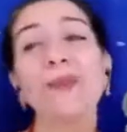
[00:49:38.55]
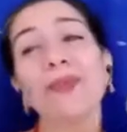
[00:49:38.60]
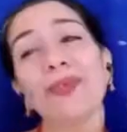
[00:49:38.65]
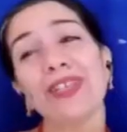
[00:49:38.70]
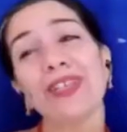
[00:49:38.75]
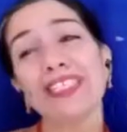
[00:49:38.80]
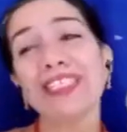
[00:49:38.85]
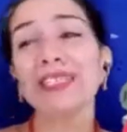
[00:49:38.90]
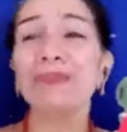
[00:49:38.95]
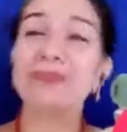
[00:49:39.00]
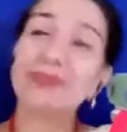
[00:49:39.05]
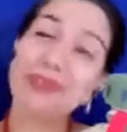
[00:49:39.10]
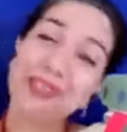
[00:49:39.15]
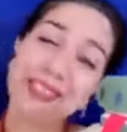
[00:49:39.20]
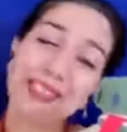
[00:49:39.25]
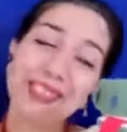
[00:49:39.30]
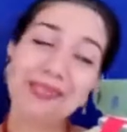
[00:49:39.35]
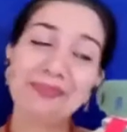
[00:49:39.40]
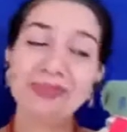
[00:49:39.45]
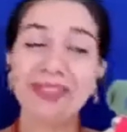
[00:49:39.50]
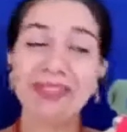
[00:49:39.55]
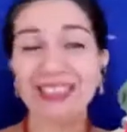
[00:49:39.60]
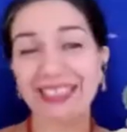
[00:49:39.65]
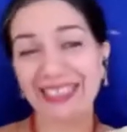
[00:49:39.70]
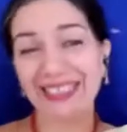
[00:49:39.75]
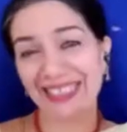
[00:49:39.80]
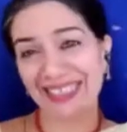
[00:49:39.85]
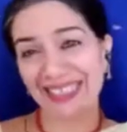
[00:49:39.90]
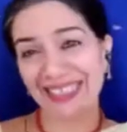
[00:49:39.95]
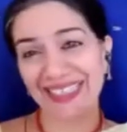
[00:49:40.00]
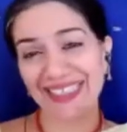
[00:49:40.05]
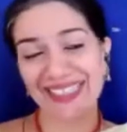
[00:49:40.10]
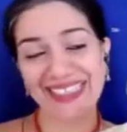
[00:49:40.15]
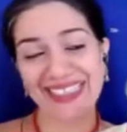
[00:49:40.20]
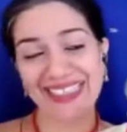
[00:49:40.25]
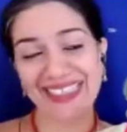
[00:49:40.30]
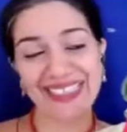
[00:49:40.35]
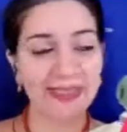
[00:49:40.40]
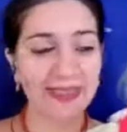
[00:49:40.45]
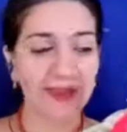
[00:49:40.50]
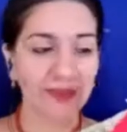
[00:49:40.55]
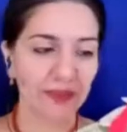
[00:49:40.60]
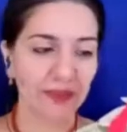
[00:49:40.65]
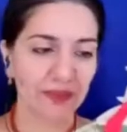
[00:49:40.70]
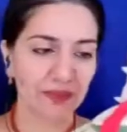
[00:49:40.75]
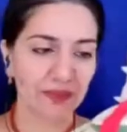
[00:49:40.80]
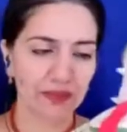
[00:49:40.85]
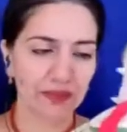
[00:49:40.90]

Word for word: Pretty, pretty, please.